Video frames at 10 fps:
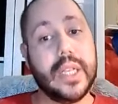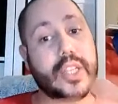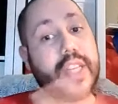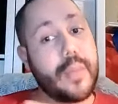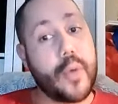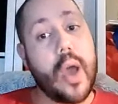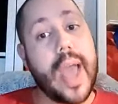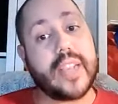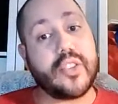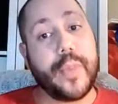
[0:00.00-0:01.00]
So they
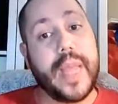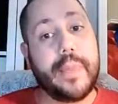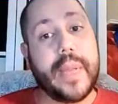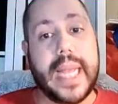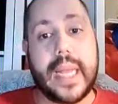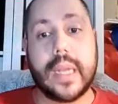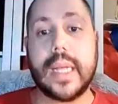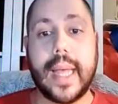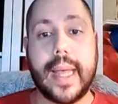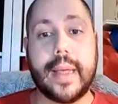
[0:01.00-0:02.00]
brought extra people
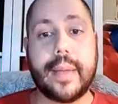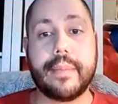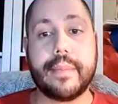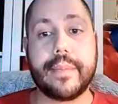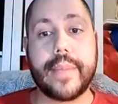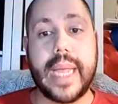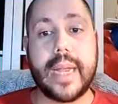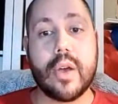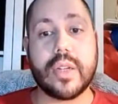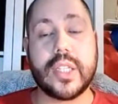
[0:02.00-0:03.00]

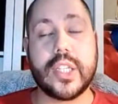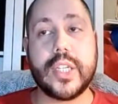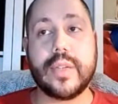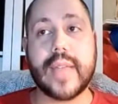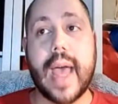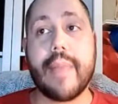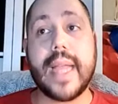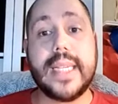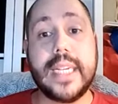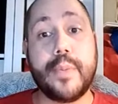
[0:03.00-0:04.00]
in order to do that, and
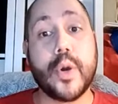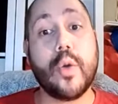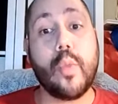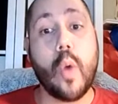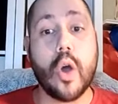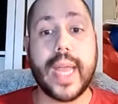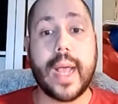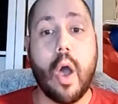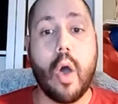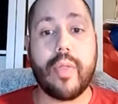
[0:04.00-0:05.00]
they did put a
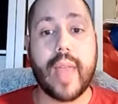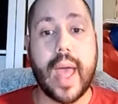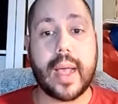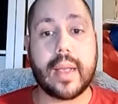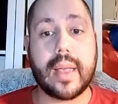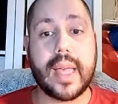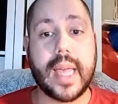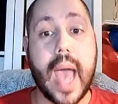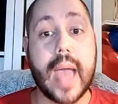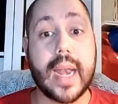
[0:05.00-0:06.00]
warning on that
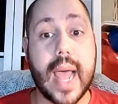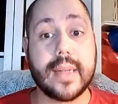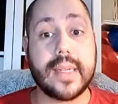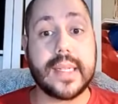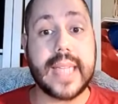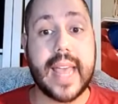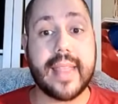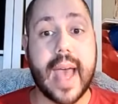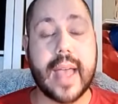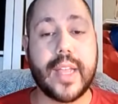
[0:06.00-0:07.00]
guideline to say
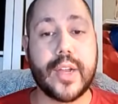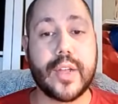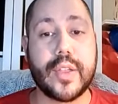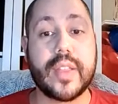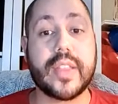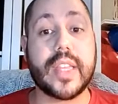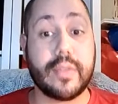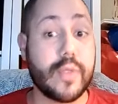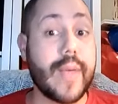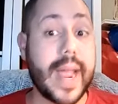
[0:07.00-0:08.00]
that
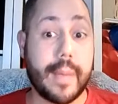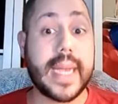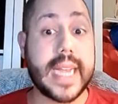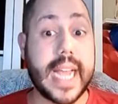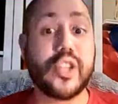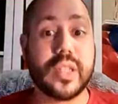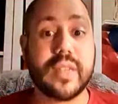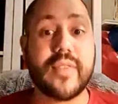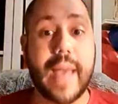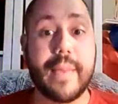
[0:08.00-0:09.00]
the
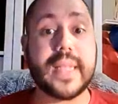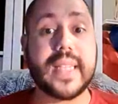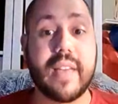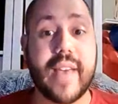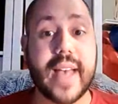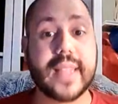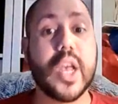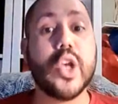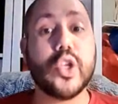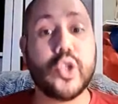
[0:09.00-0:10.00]
recommendations for ME/CFS
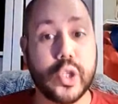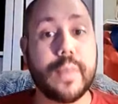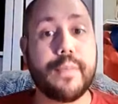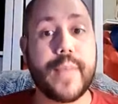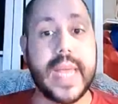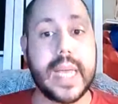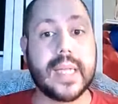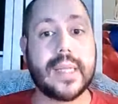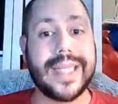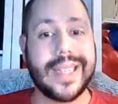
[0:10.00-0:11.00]
shouldn't be
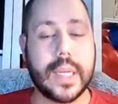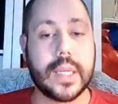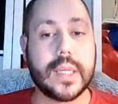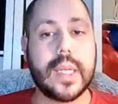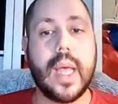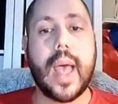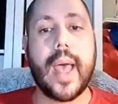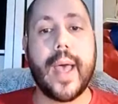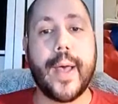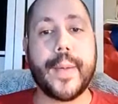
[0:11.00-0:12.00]
considered
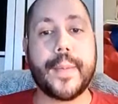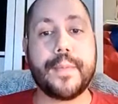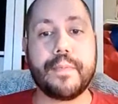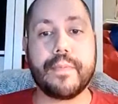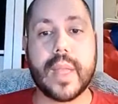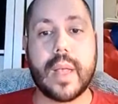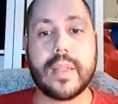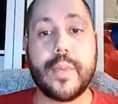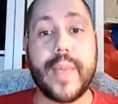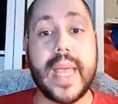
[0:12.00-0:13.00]

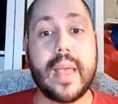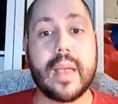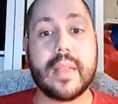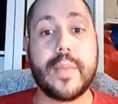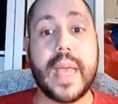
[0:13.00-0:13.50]
to be